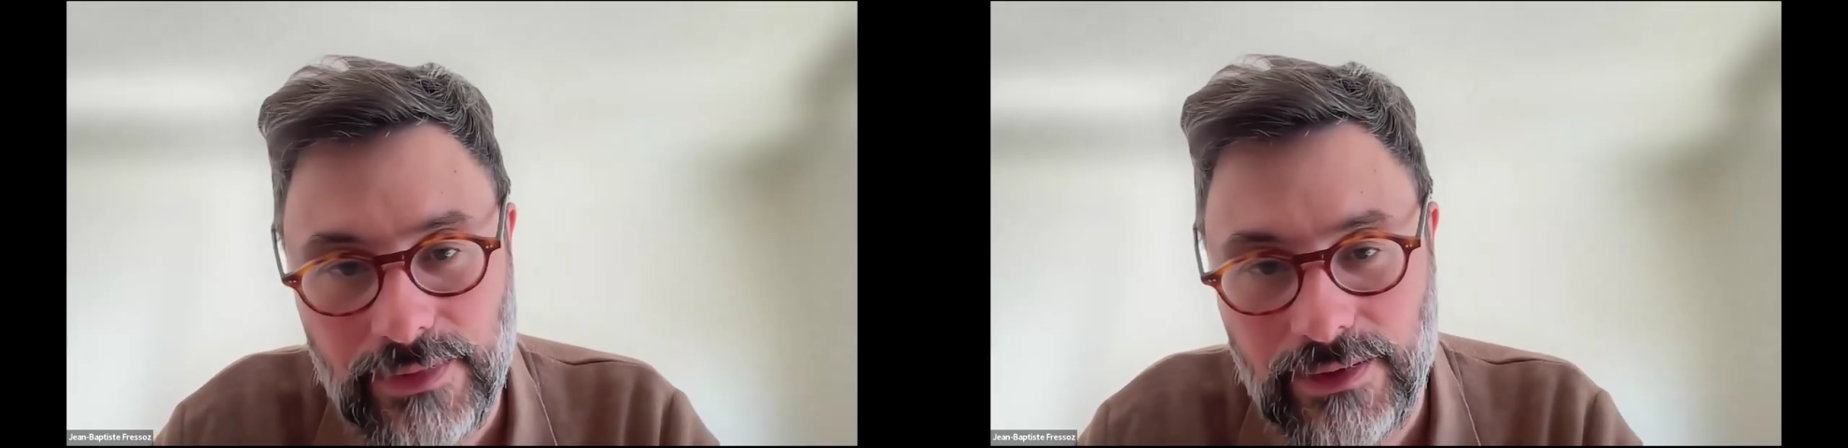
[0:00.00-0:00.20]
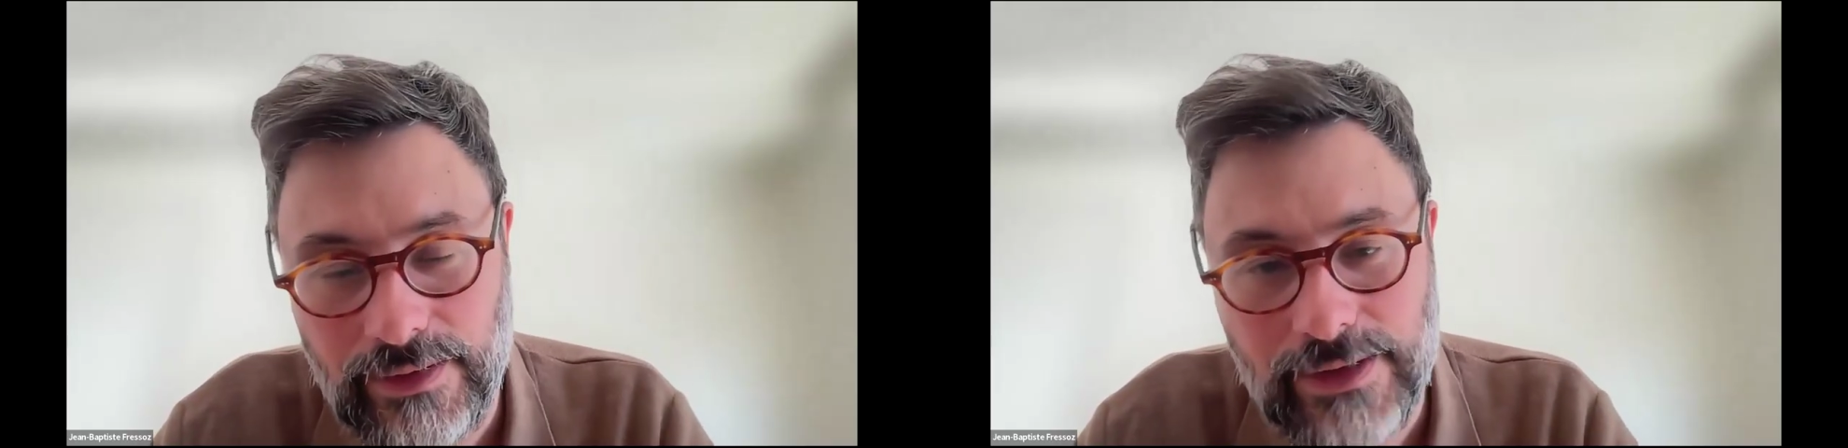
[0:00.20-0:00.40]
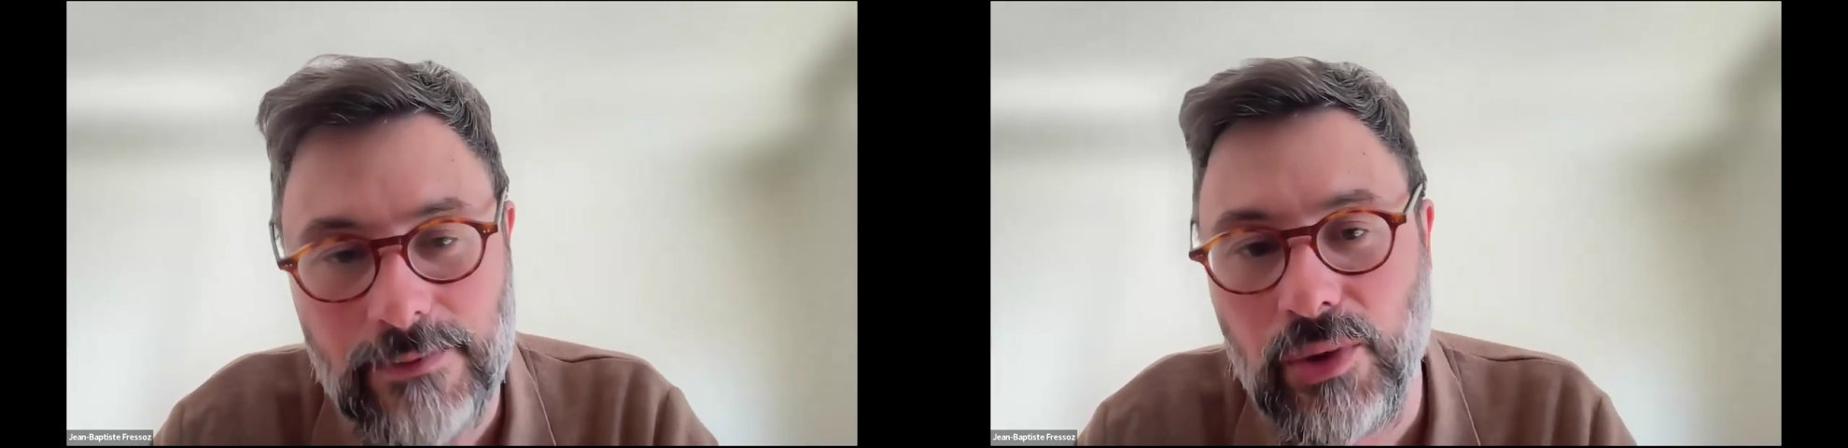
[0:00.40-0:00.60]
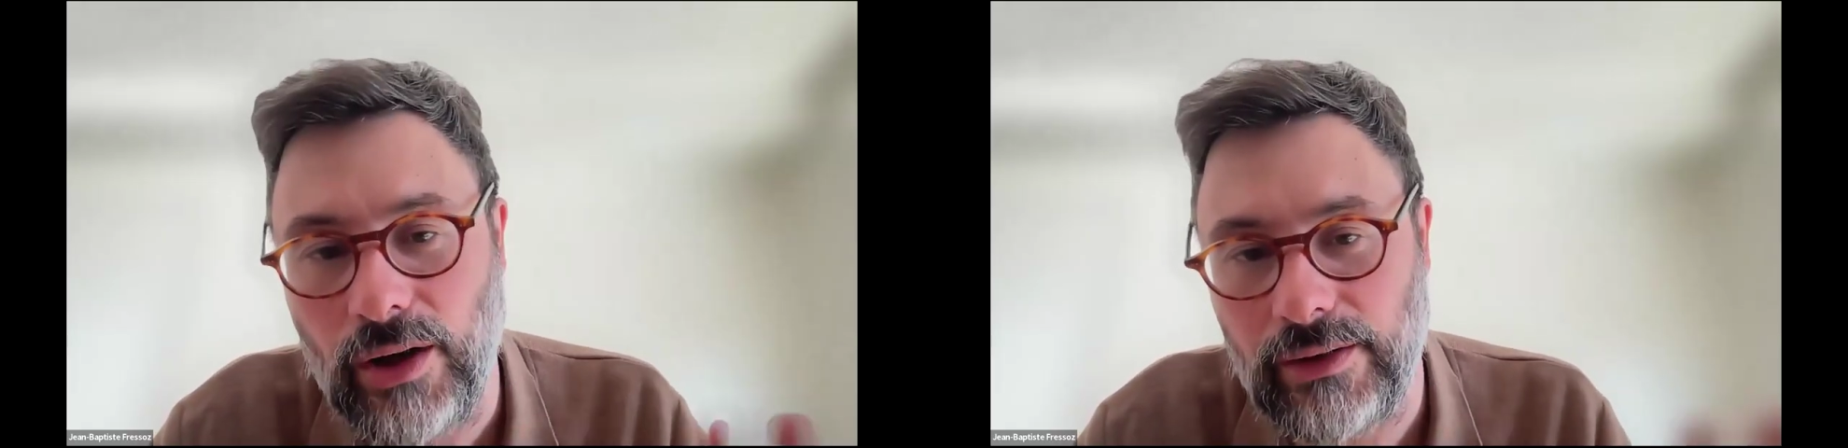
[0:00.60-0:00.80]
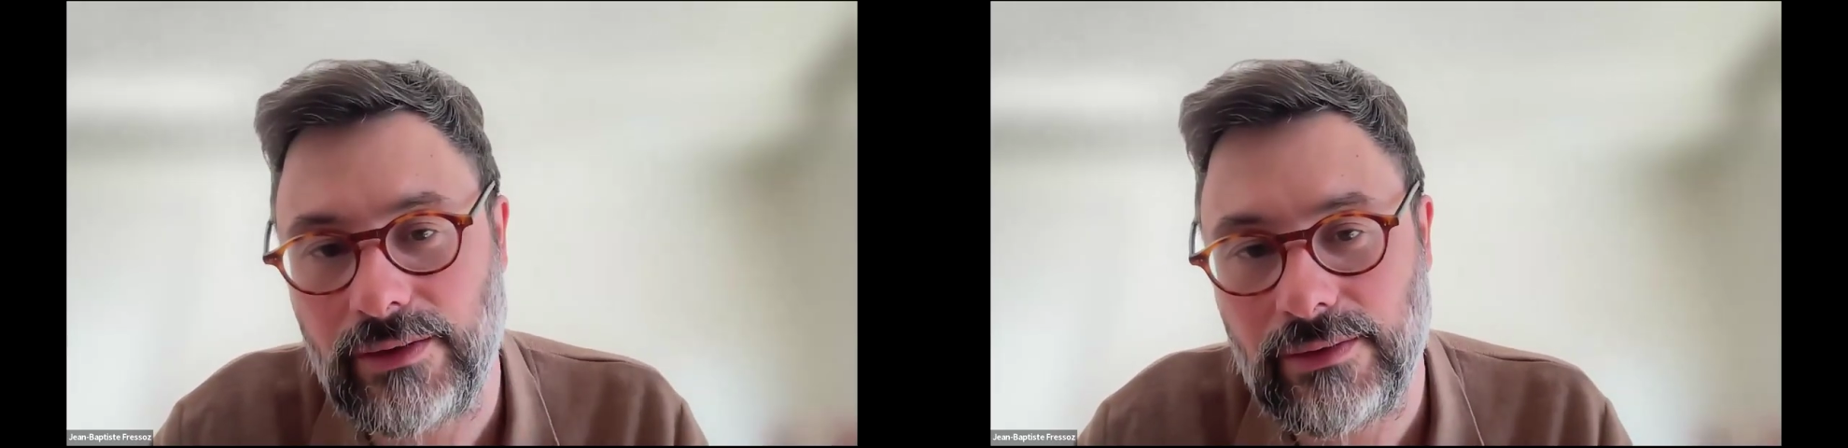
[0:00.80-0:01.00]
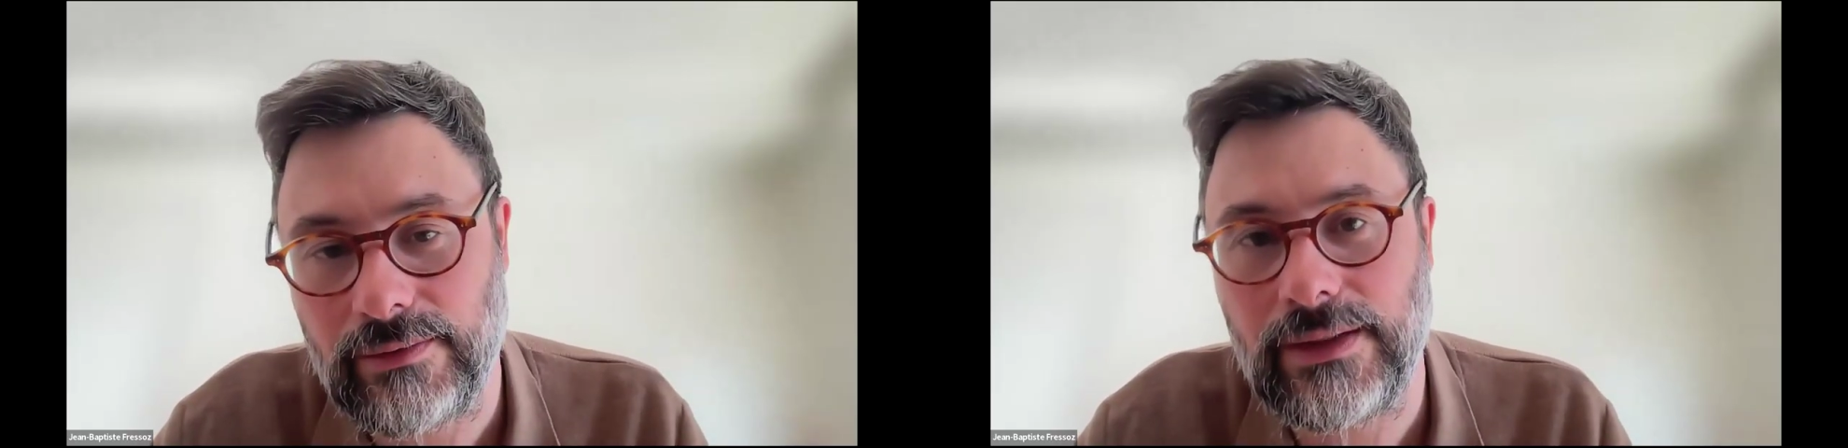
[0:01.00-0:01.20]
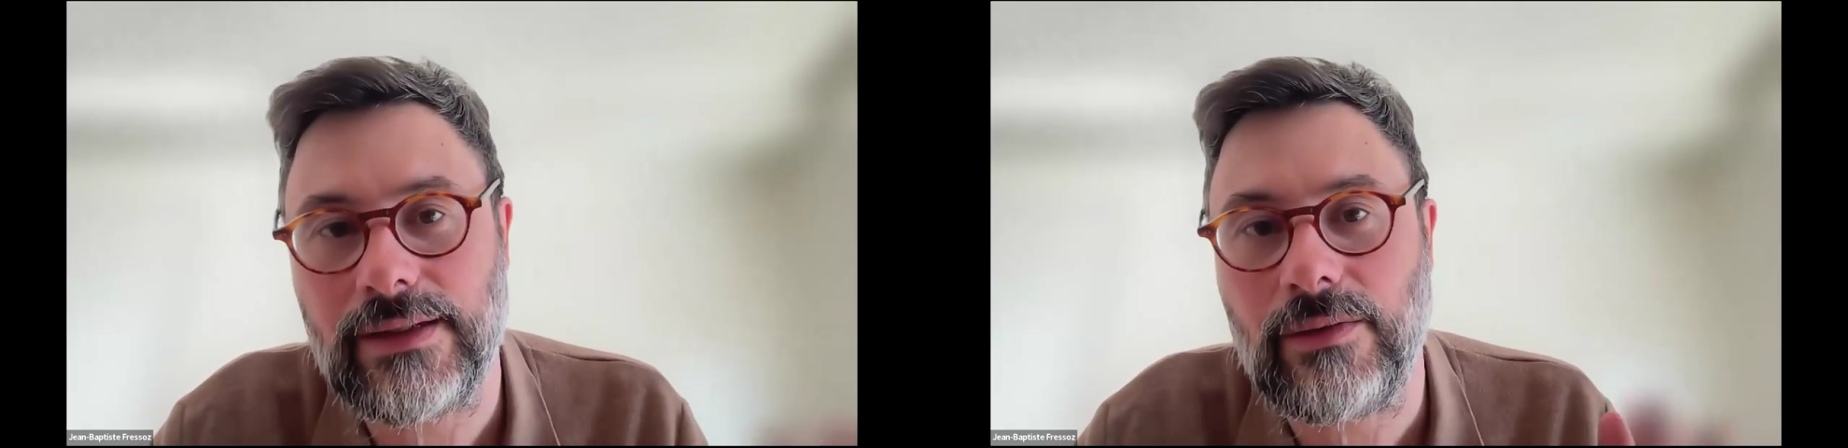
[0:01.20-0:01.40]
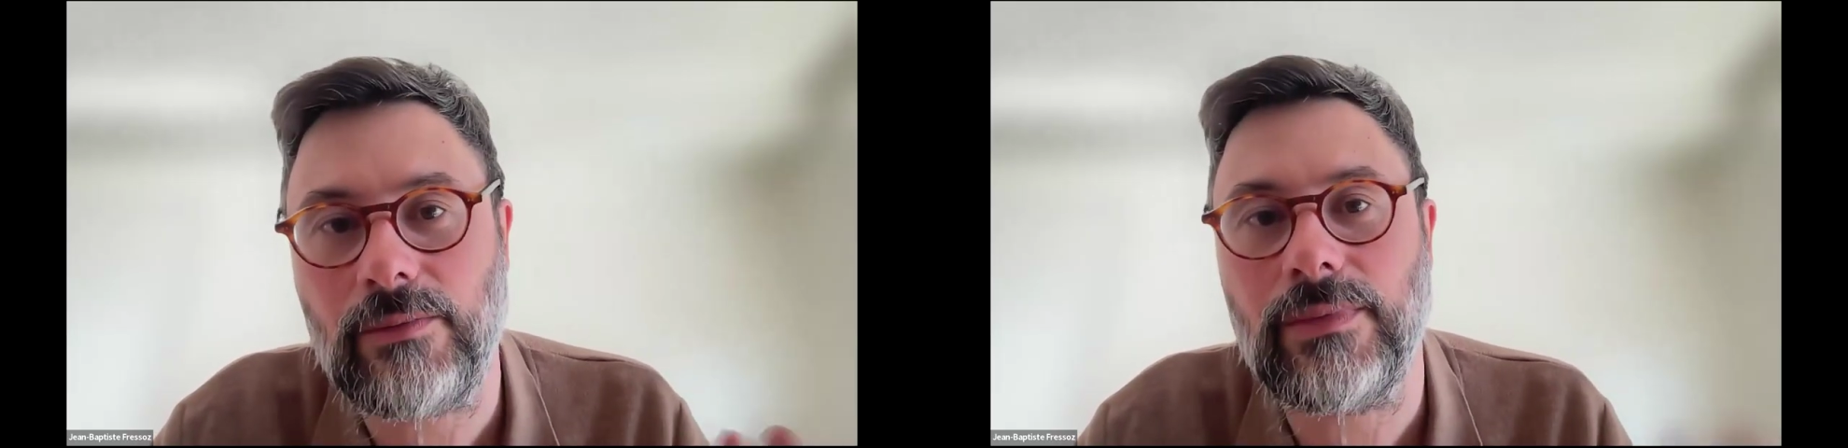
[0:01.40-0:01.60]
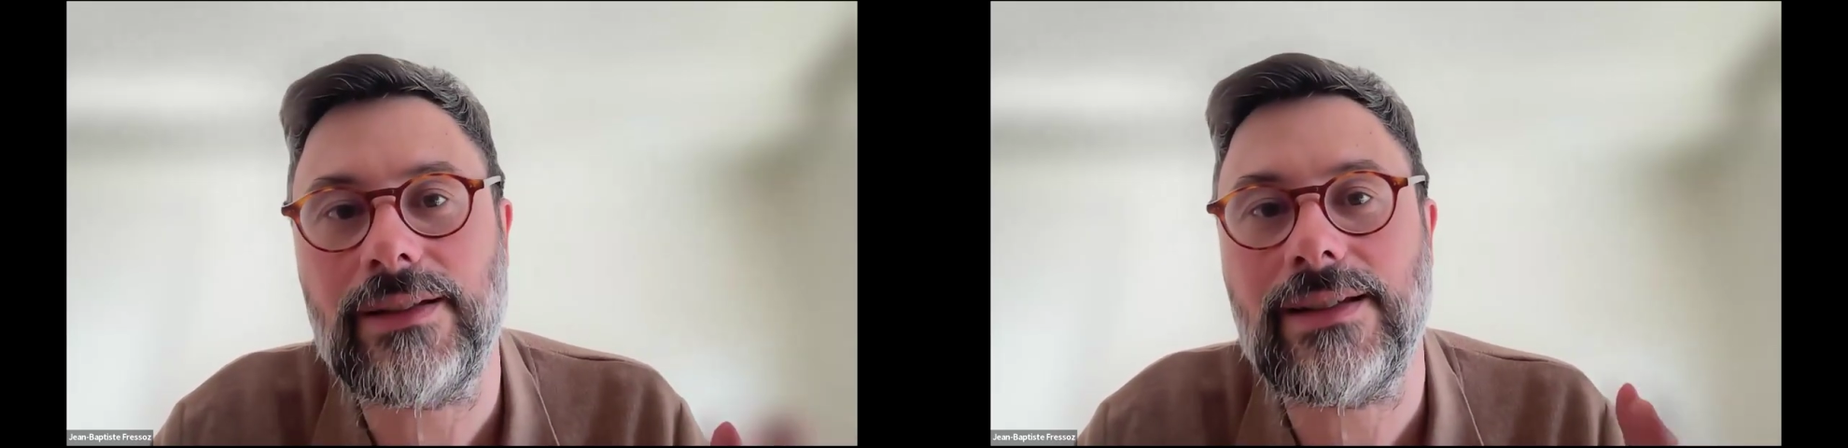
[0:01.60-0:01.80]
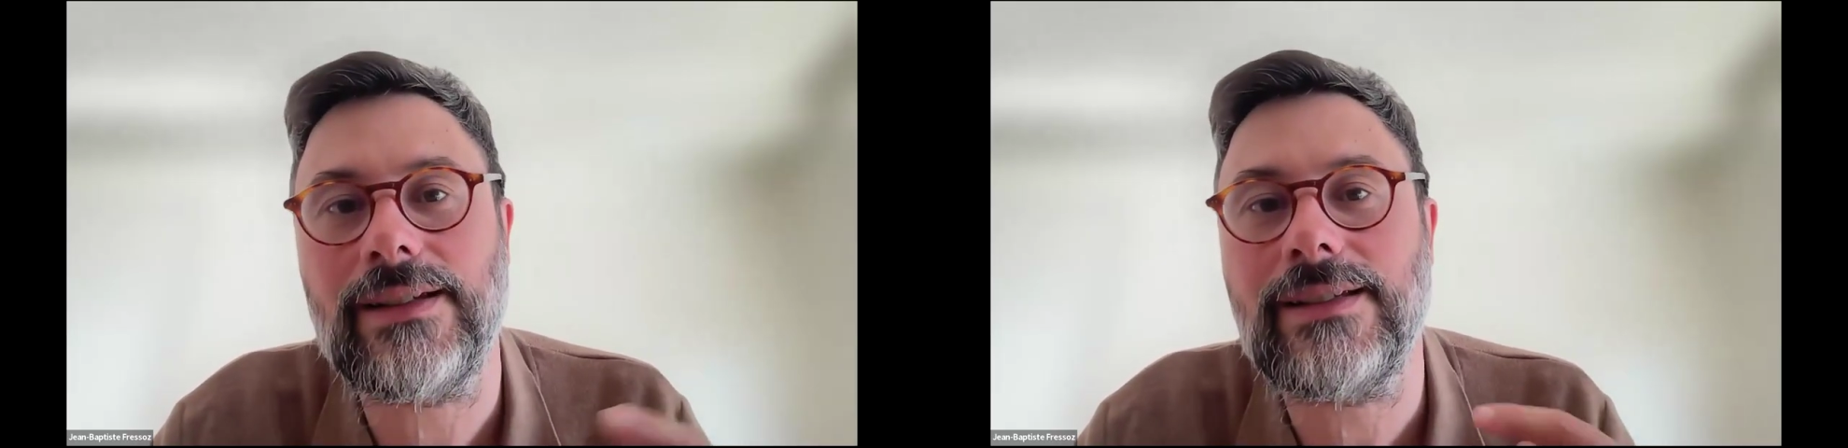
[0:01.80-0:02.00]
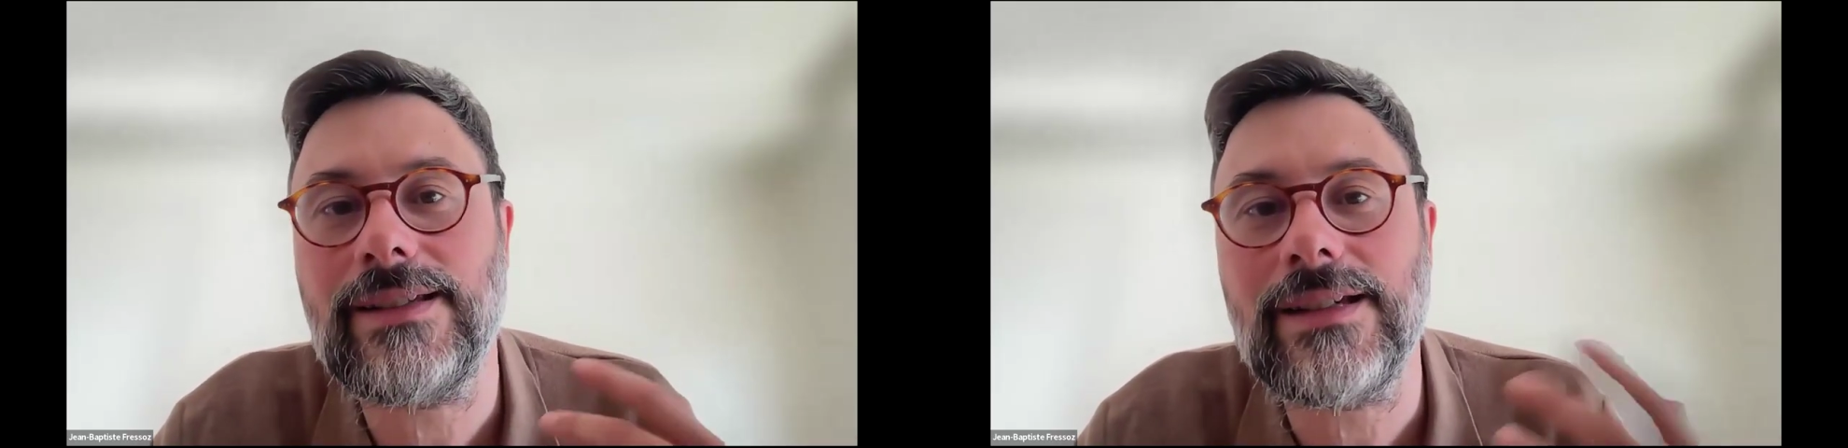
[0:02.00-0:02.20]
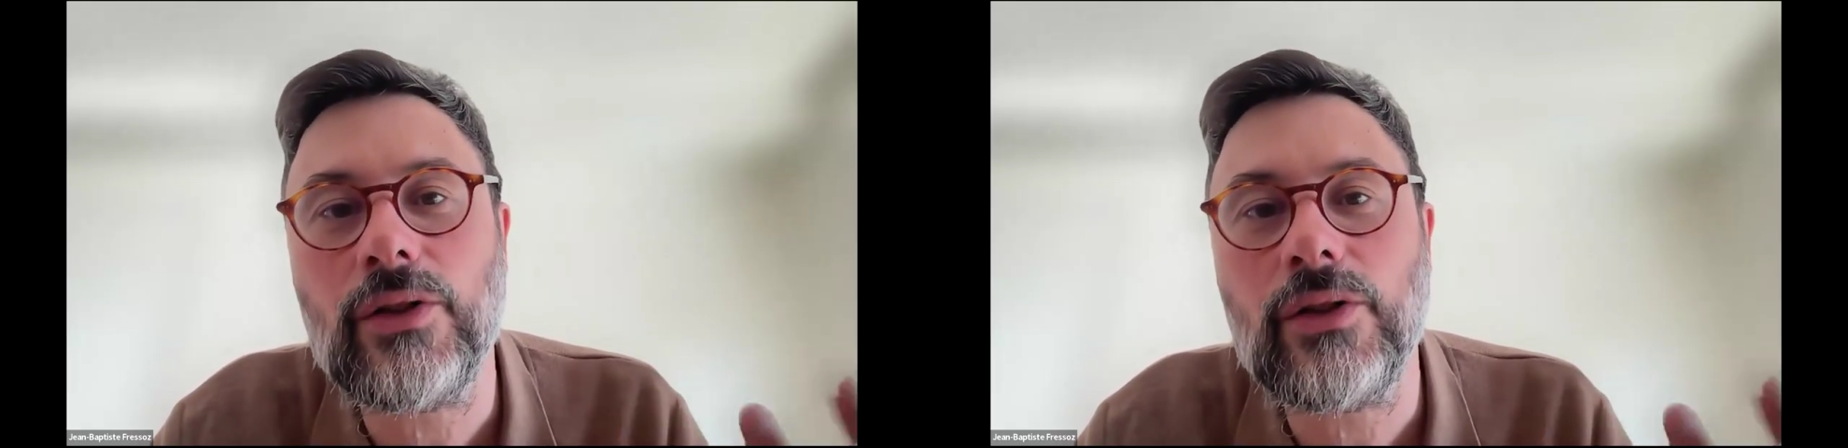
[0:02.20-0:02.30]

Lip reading: it is blocked. It's